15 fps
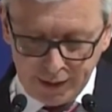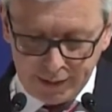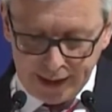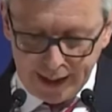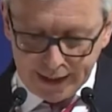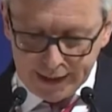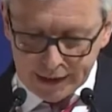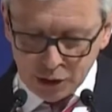
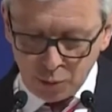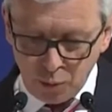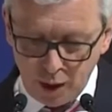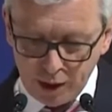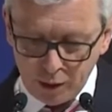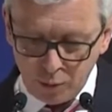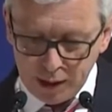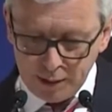That is
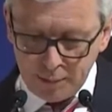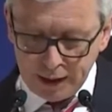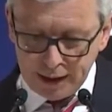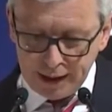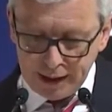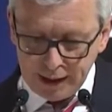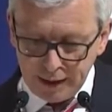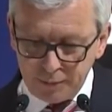why we
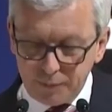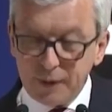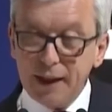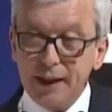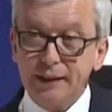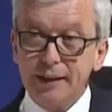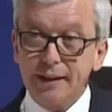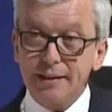believe
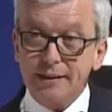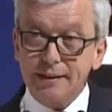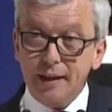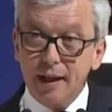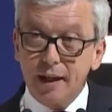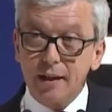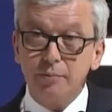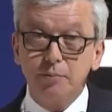it is
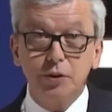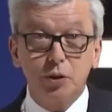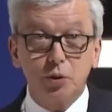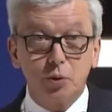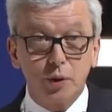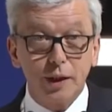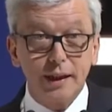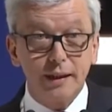time to
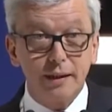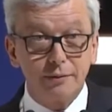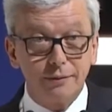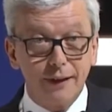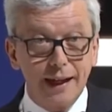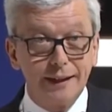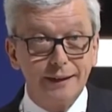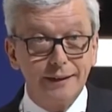
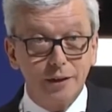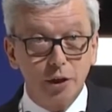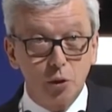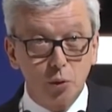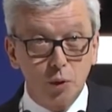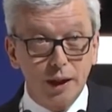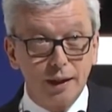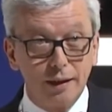reinvent the
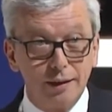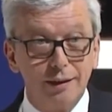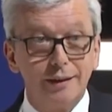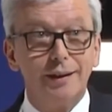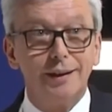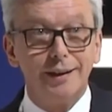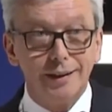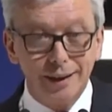wheel,
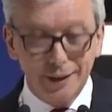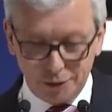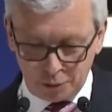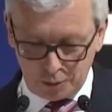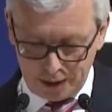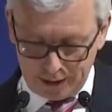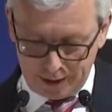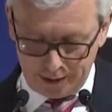
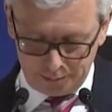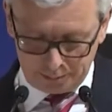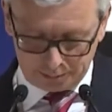literally.